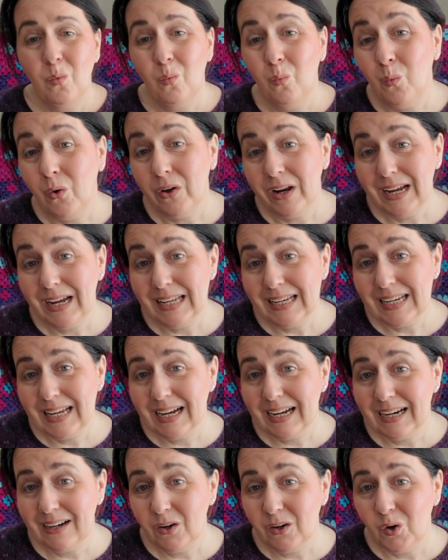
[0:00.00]
What I had
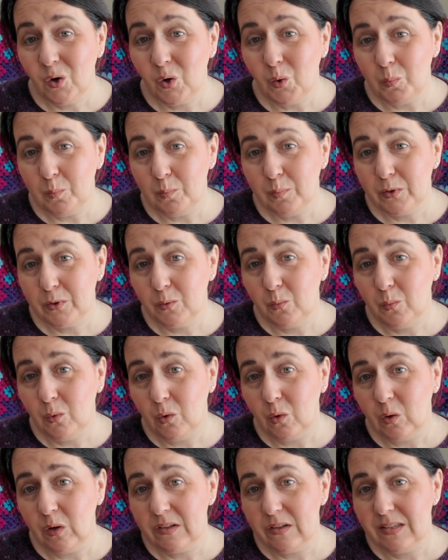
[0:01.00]
kind of hoped
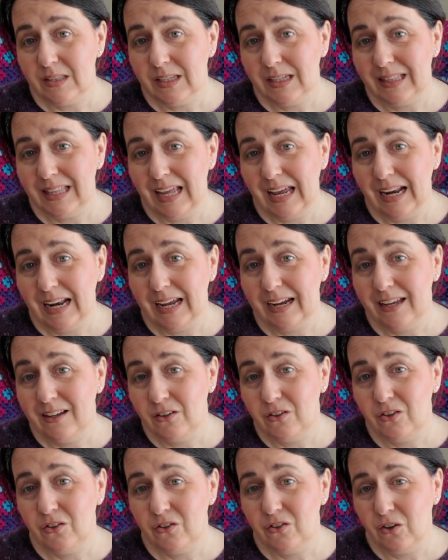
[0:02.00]
was that then I
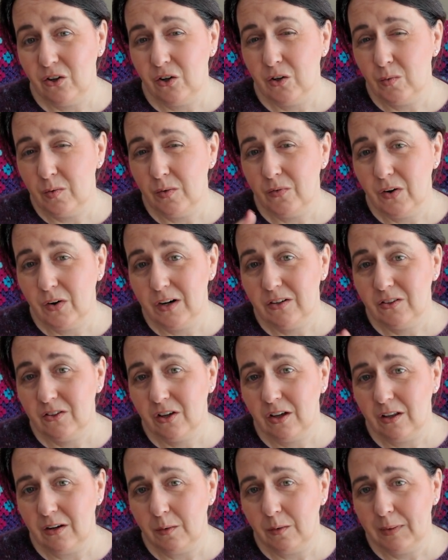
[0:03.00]
could do a reverse
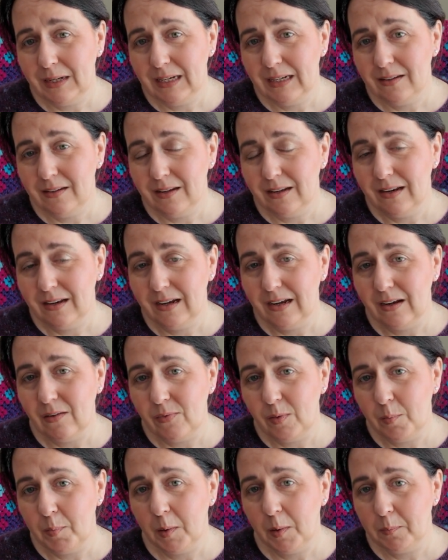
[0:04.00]
colourway and have
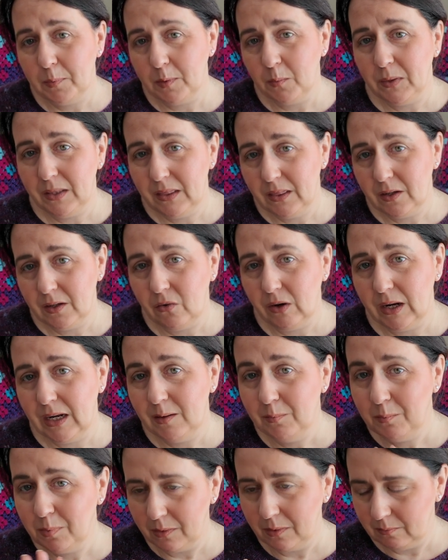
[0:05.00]
the purple with the
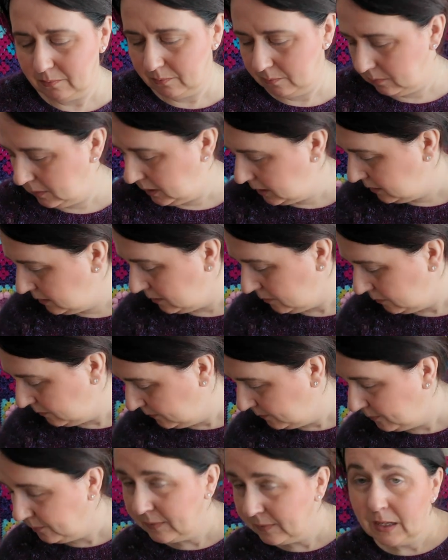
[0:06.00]
green, but you know,
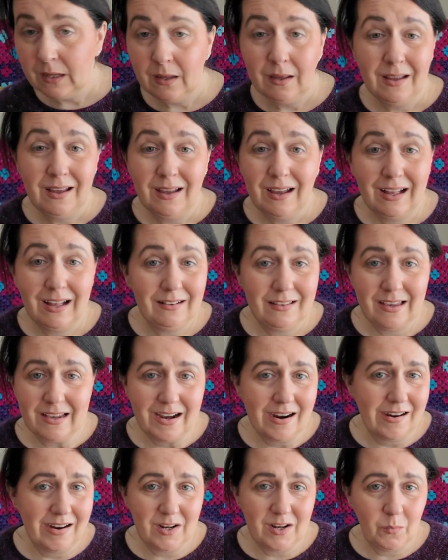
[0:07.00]
I'll get
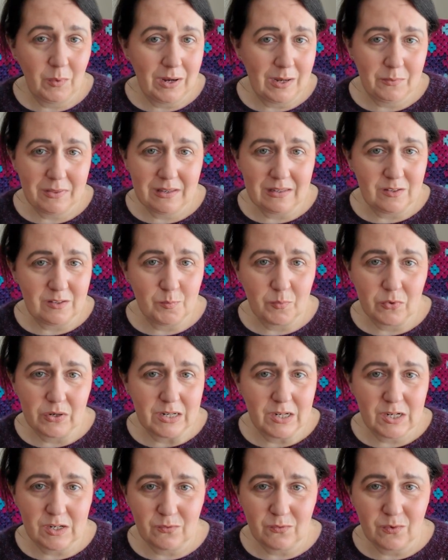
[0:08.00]
carried away with
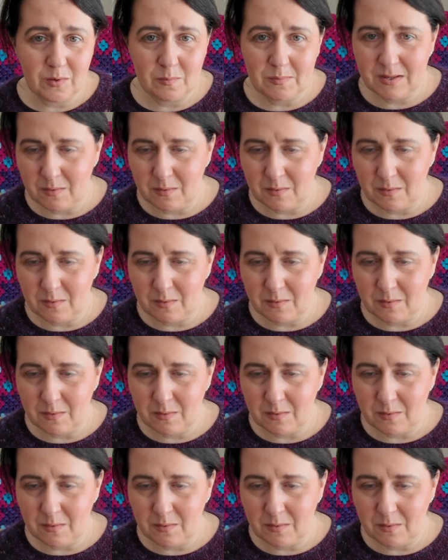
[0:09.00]
inspiration from